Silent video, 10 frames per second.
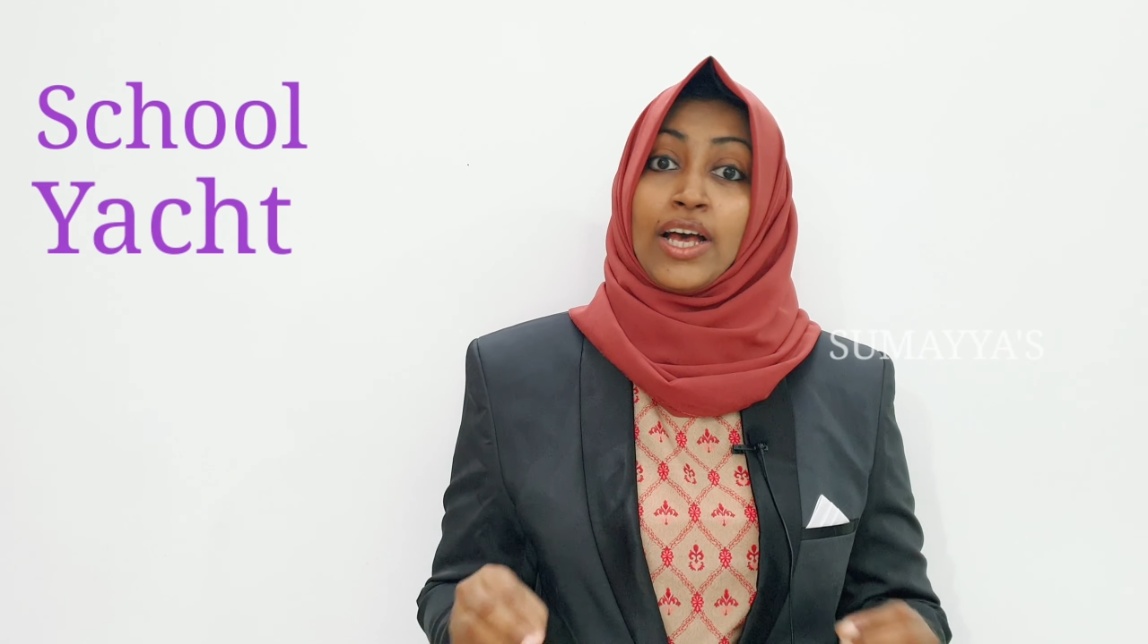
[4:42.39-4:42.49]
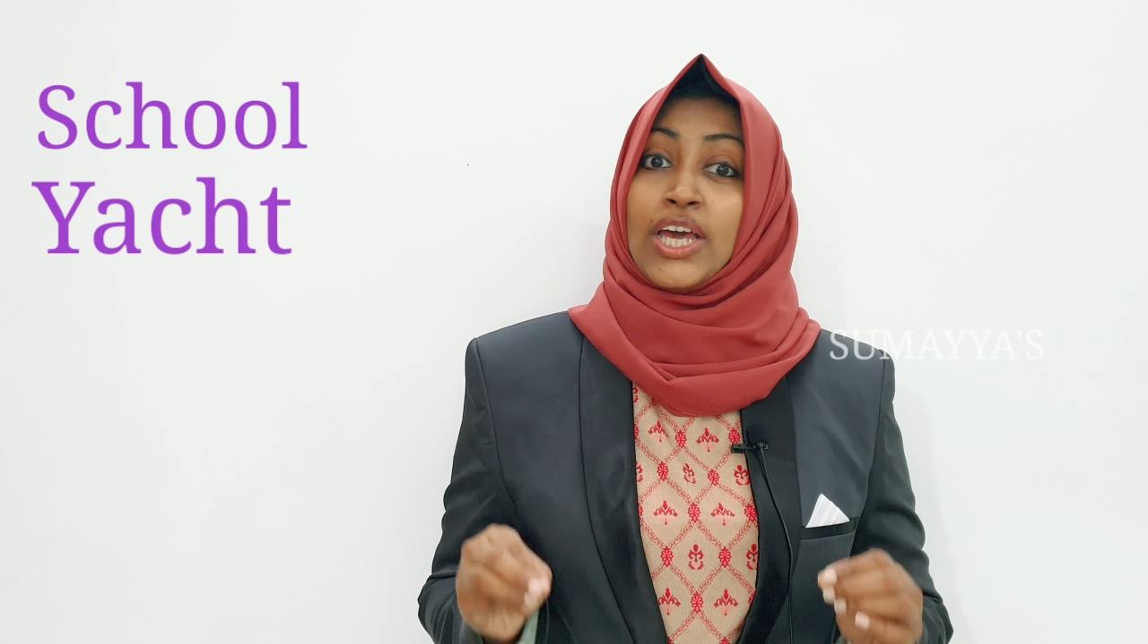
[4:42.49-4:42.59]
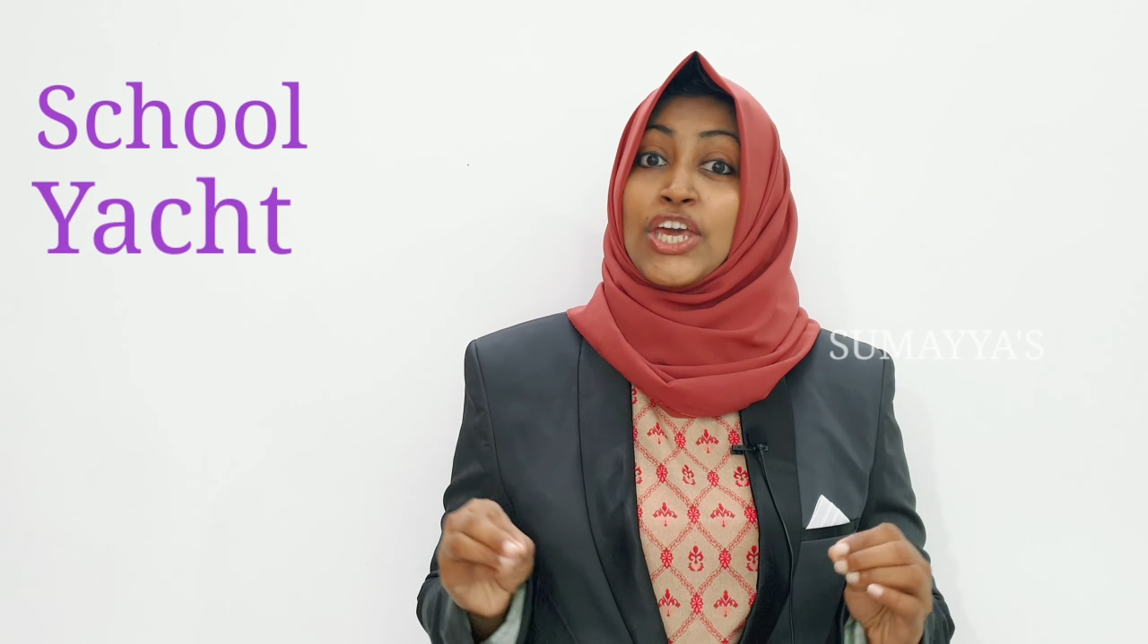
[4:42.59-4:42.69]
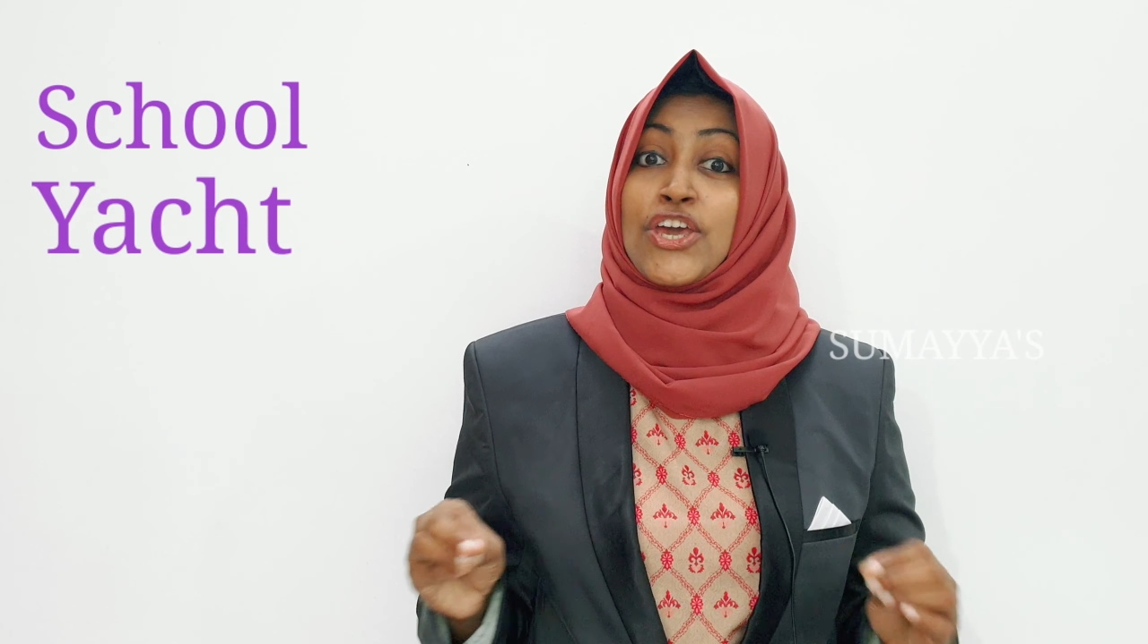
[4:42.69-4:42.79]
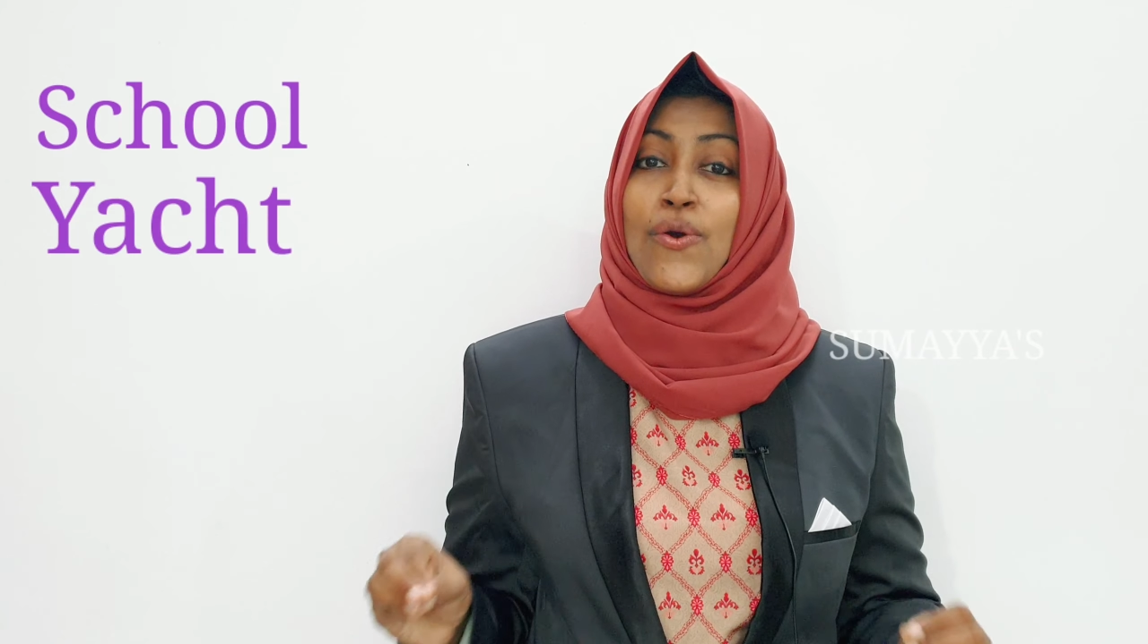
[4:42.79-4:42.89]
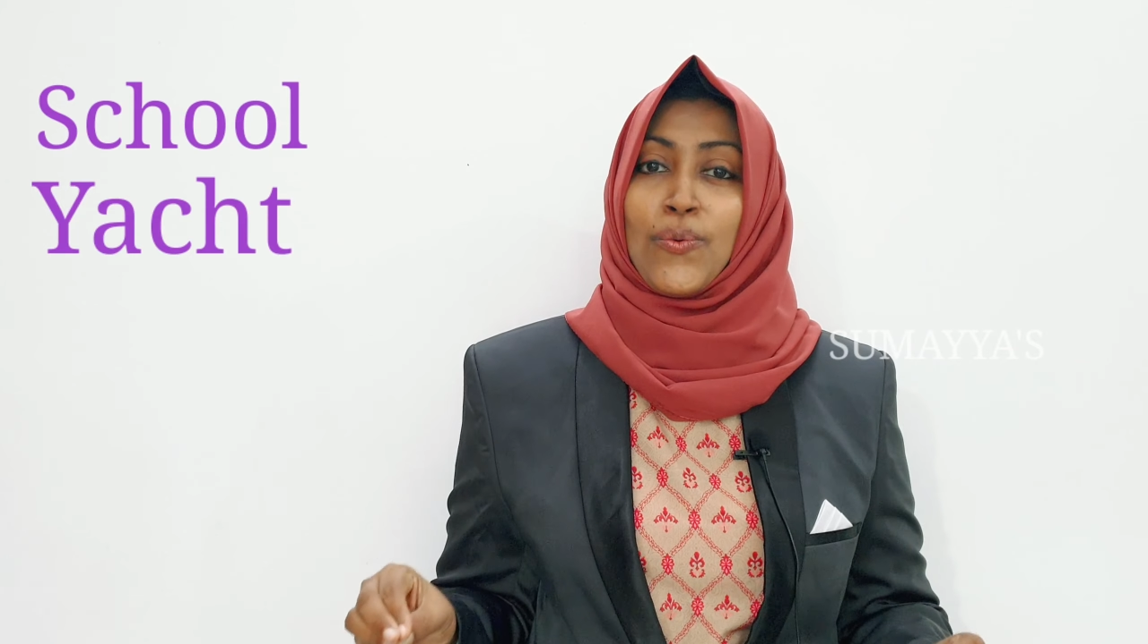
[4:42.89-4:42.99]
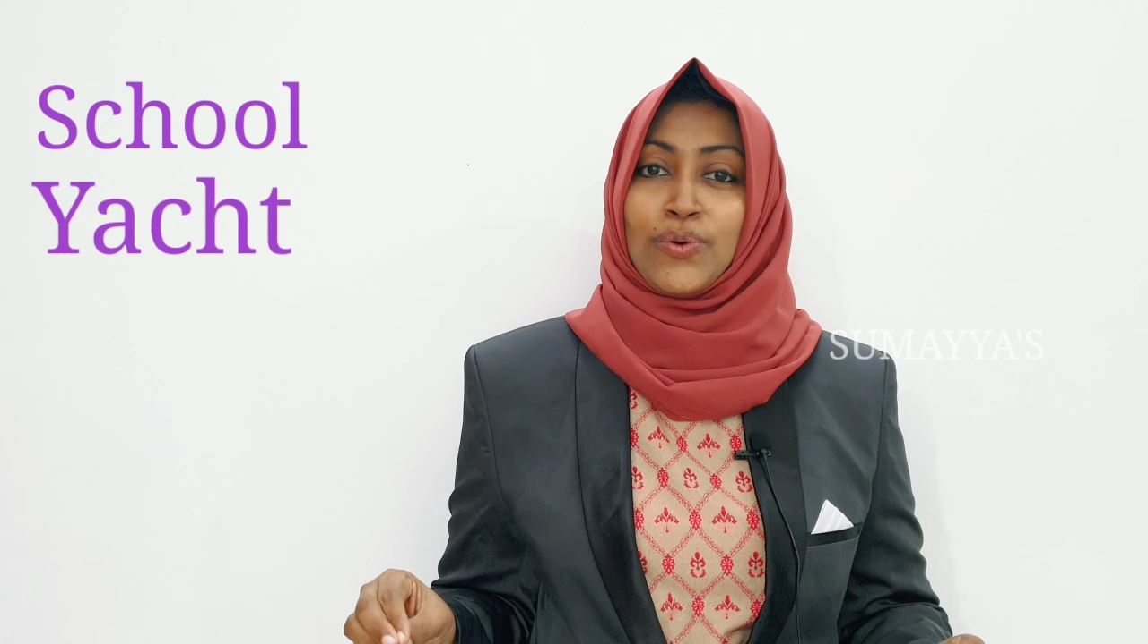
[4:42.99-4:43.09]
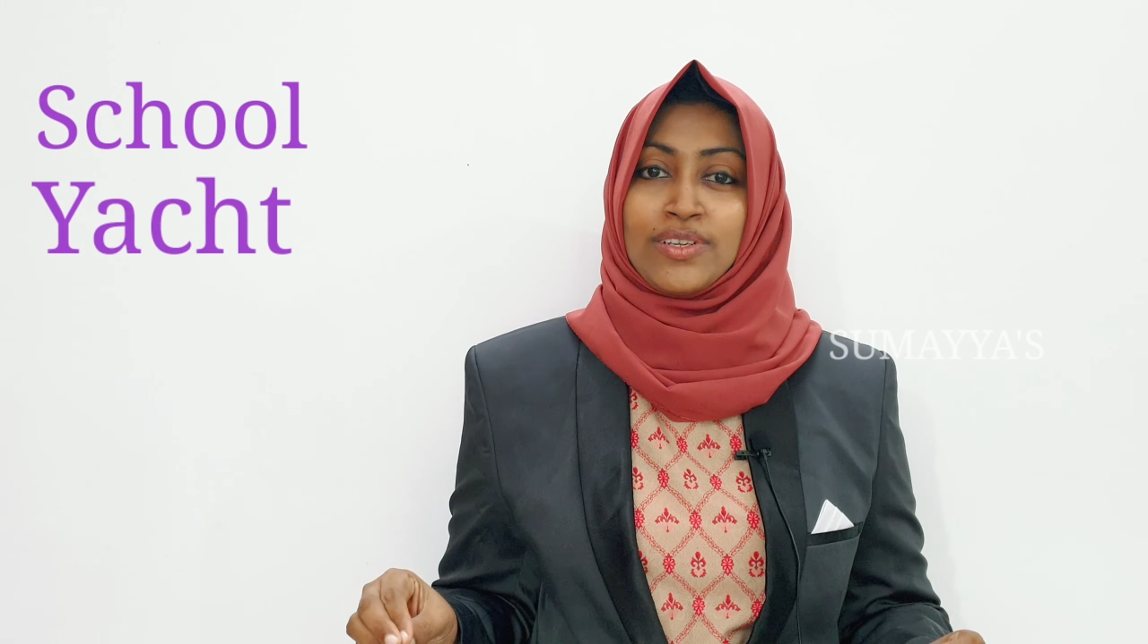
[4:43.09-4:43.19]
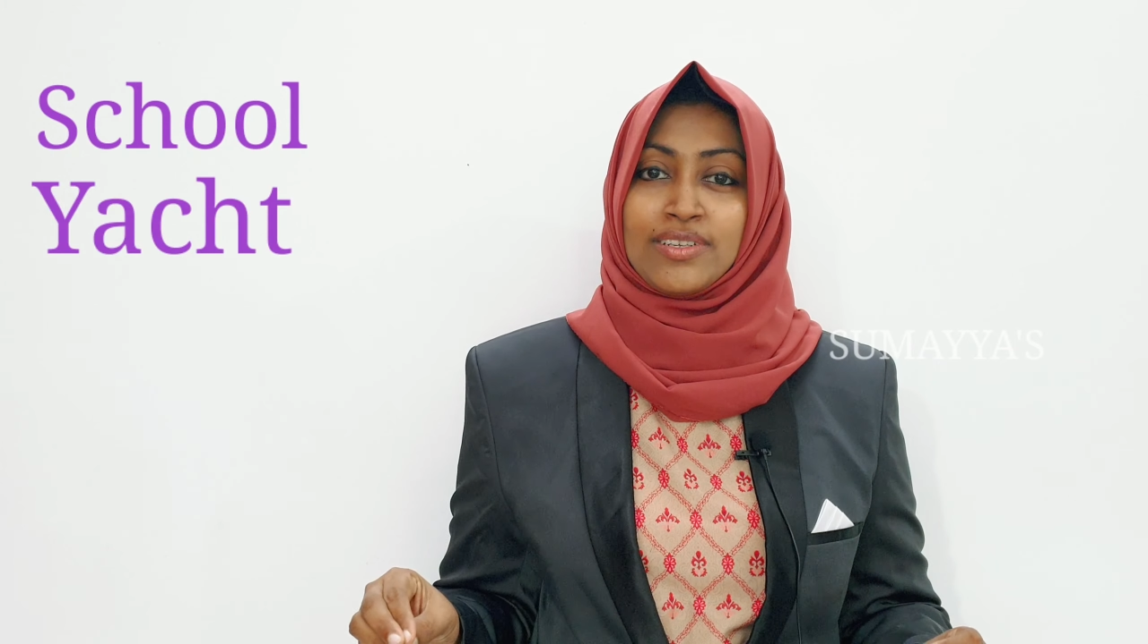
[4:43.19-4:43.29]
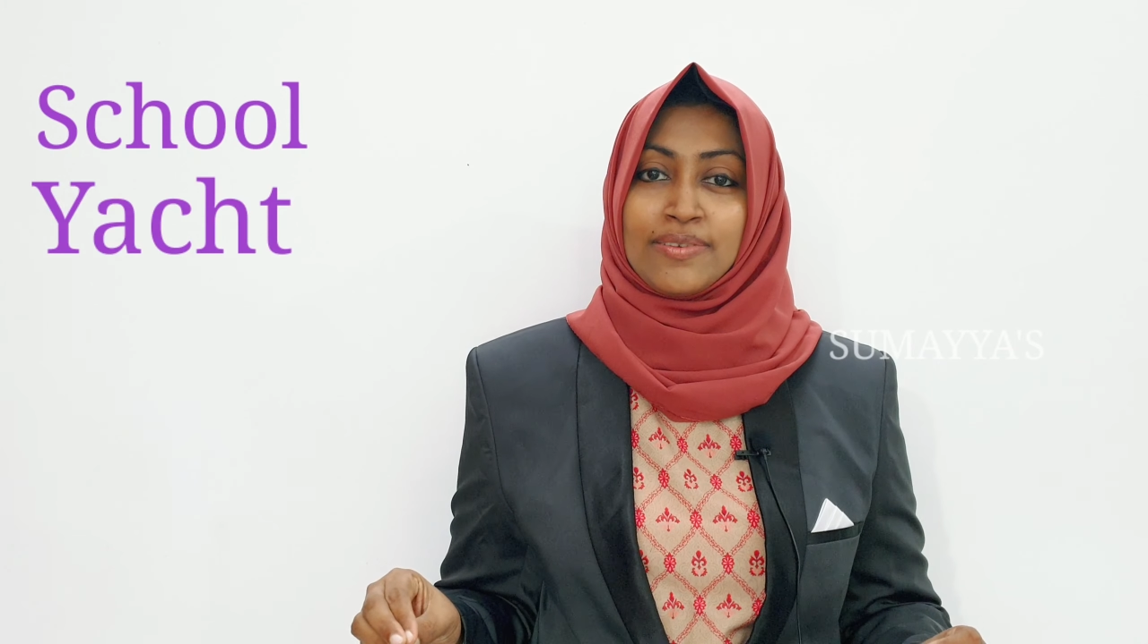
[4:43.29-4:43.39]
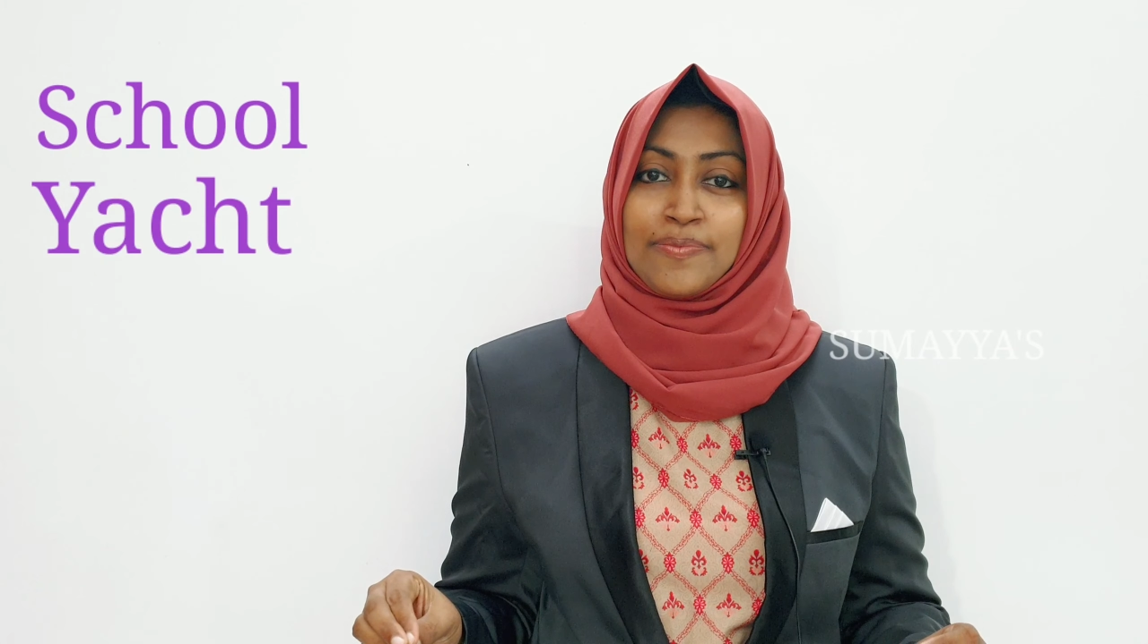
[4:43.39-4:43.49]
Yod,